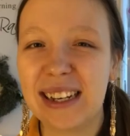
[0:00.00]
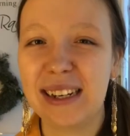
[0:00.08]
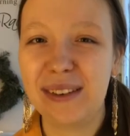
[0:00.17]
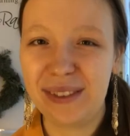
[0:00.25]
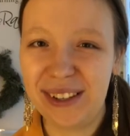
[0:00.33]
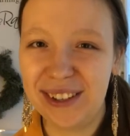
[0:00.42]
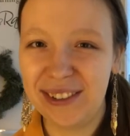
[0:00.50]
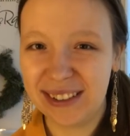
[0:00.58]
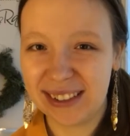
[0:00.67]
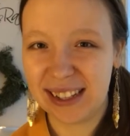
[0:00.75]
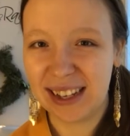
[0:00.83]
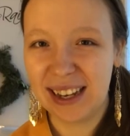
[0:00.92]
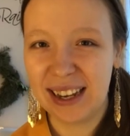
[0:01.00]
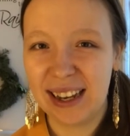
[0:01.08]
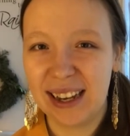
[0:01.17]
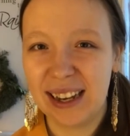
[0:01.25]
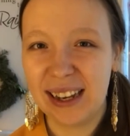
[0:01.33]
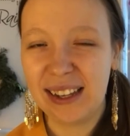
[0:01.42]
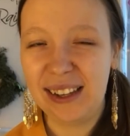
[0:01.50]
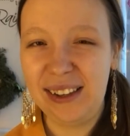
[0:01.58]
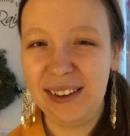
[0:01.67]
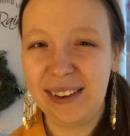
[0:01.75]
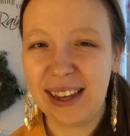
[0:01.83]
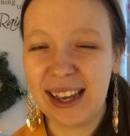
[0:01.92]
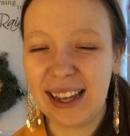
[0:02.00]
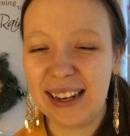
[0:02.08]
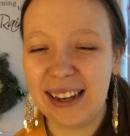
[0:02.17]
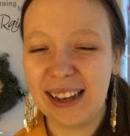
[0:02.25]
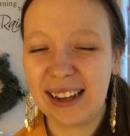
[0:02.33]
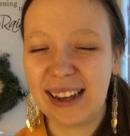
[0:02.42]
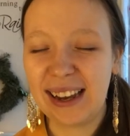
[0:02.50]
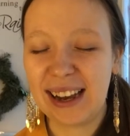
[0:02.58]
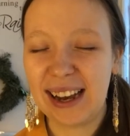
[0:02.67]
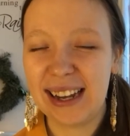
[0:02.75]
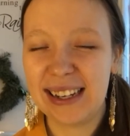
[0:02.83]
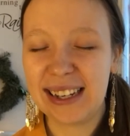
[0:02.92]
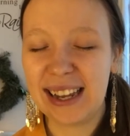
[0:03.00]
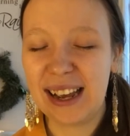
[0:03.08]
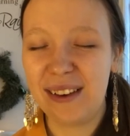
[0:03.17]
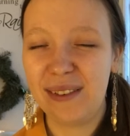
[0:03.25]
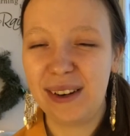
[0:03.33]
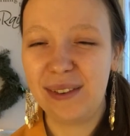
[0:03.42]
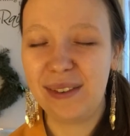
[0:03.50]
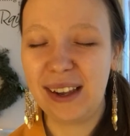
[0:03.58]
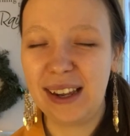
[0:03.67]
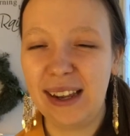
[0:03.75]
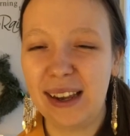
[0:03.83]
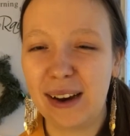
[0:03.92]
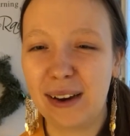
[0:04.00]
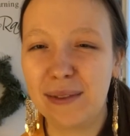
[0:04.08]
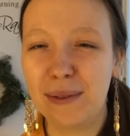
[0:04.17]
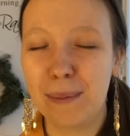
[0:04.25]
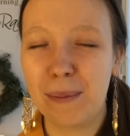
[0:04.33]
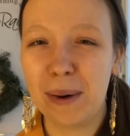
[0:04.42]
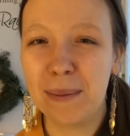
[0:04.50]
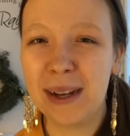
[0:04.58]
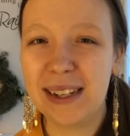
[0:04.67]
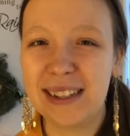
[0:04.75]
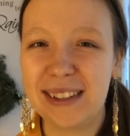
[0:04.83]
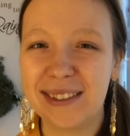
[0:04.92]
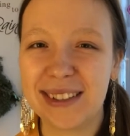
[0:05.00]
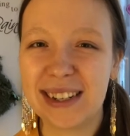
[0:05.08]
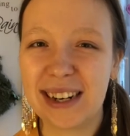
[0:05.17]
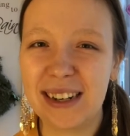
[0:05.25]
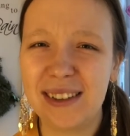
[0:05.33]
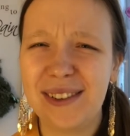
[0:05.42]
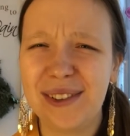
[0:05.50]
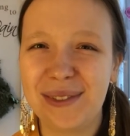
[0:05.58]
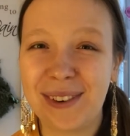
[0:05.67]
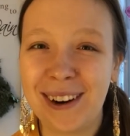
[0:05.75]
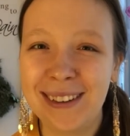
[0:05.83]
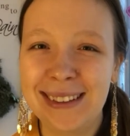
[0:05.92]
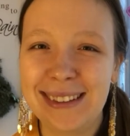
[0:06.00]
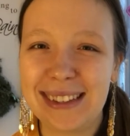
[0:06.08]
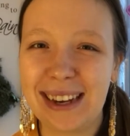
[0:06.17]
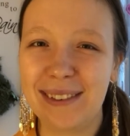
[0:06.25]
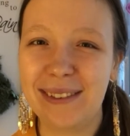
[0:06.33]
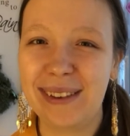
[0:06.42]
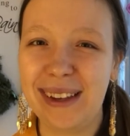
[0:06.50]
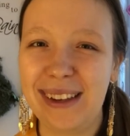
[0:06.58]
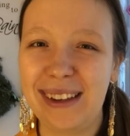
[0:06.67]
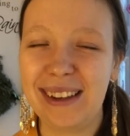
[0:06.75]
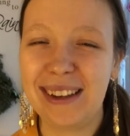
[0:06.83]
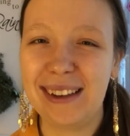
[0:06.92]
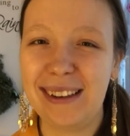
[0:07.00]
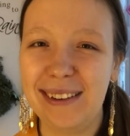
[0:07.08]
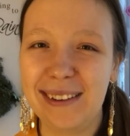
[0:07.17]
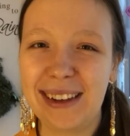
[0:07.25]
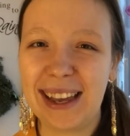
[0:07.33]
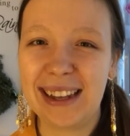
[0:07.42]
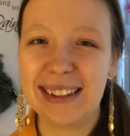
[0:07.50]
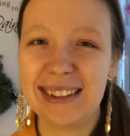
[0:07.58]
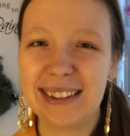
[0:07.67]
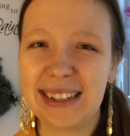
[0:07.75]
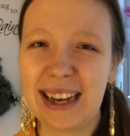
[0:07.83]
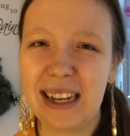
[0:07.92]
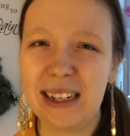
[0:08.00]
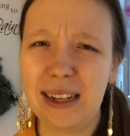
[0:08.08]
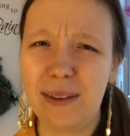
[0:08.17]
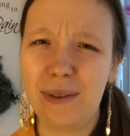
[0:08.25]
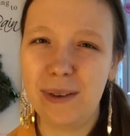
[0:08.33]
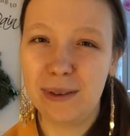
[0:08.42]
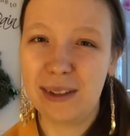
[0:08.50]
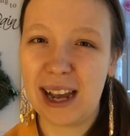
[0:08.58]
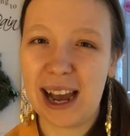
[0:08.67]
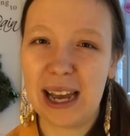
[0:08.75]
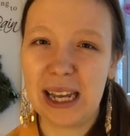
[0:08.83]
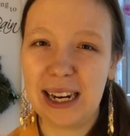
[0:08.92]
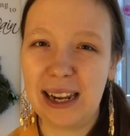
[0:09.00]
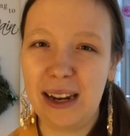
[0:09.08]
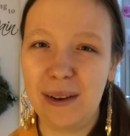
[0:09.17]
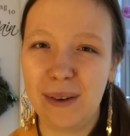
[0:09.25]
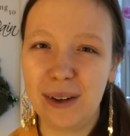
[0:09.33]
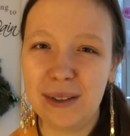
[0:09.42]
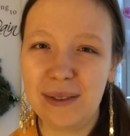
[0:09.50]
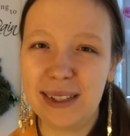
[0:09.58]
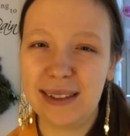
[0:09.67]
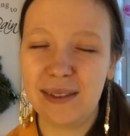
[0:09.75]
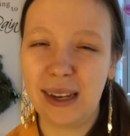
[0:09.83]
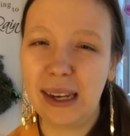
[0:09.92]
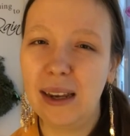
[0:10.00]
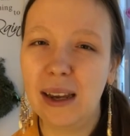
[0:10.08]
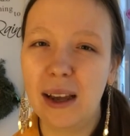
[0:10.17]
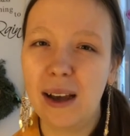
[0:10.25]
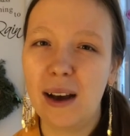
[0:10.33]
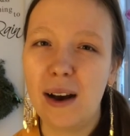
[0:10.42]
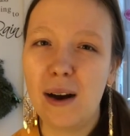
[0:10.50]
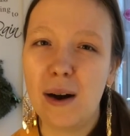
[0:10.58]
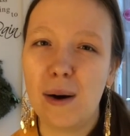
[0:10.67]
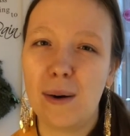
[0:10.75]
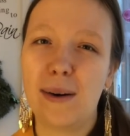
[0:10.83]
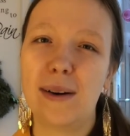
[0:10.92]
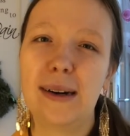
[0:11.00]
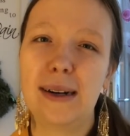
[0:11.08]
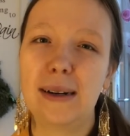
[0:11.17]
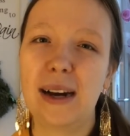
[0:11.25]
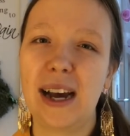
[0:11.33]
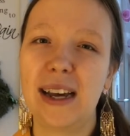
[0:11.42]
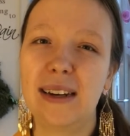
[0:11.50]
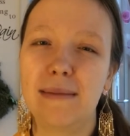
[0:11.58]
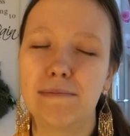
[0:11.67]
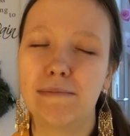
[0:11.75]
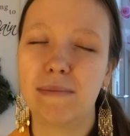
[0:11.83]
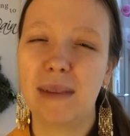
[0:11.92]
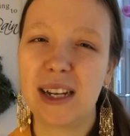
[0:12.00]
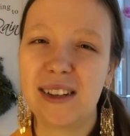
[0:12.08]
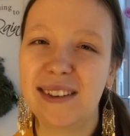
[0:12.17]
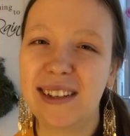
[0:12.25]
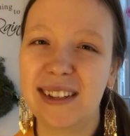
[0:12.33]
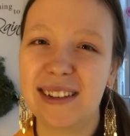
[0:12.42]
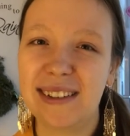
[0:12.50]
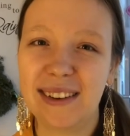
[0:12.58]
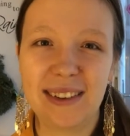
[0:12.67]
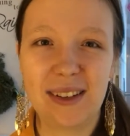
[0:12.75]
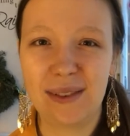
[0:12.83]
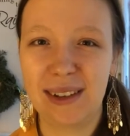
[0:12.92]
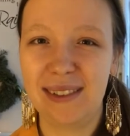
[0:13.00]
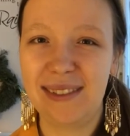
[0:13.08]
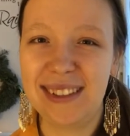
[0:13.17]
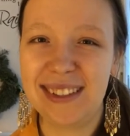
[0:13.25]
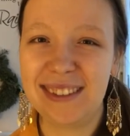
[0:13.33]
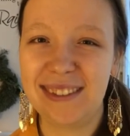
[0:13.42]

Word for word: Refuse. You can cut everything on the moment you start to want something. You can decide if I really want this thing, or I actually don't want this